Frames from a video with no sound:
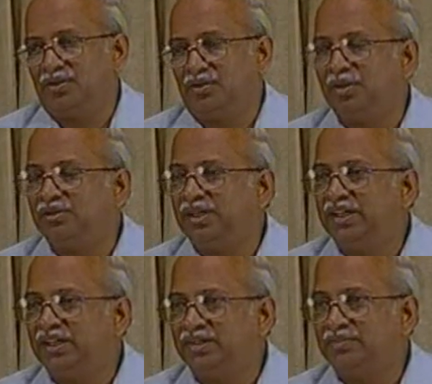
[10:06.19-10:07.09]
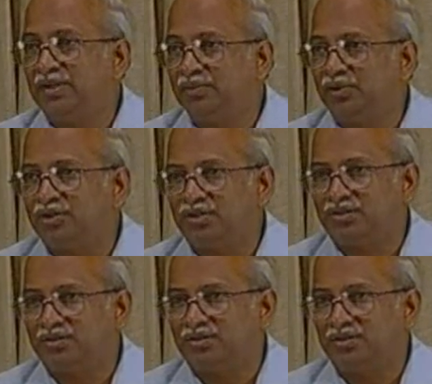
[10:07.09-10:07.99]
What do I get if I plot it?
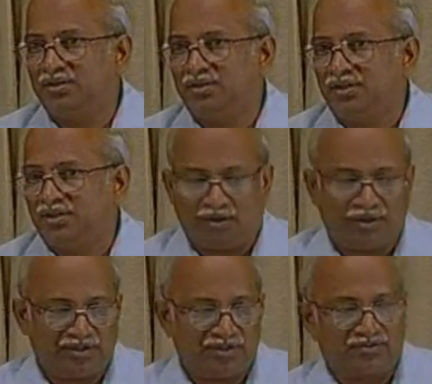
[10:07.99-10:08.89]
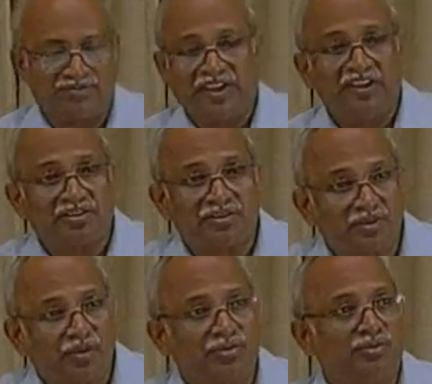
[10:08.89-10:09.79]
All these various
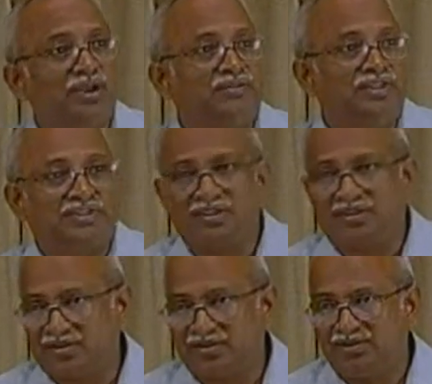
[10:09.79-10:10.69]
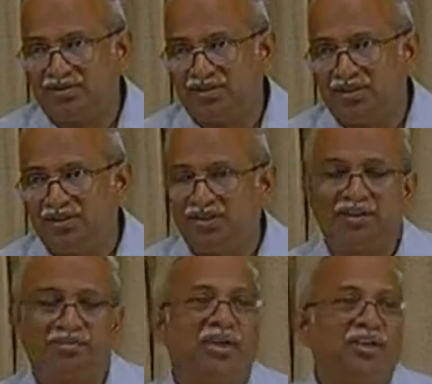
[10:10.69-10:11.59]
loads we have discussed, they
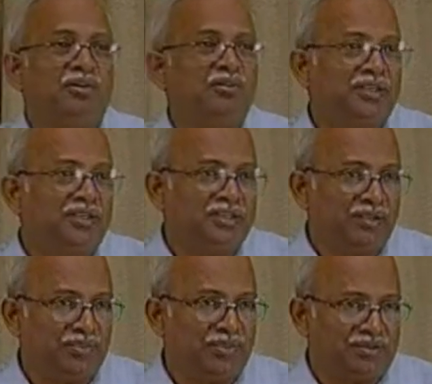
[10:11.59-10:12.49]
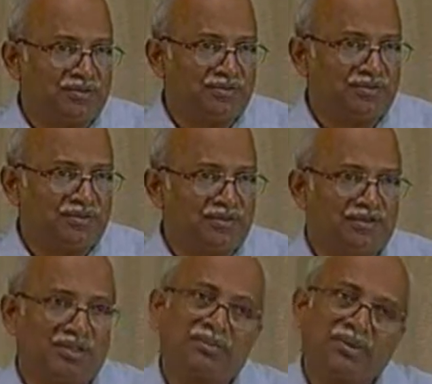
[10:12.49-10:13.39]
may or may not appear.
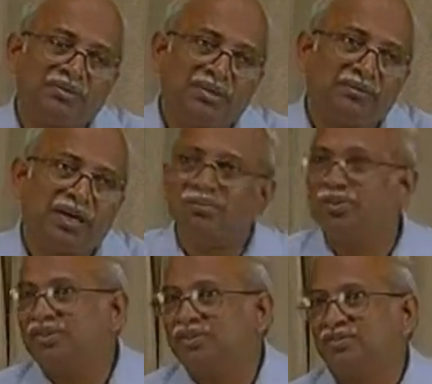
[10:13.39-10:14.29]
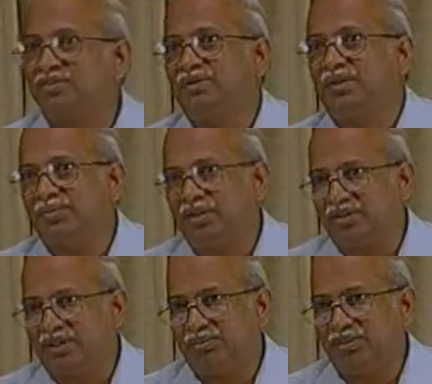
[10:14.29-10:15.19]
Sometimes they may appear, sometimes they may not
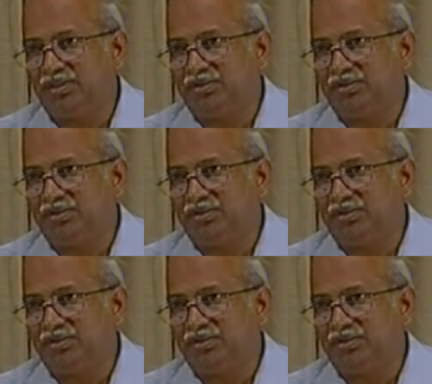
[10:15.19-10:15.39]
appear.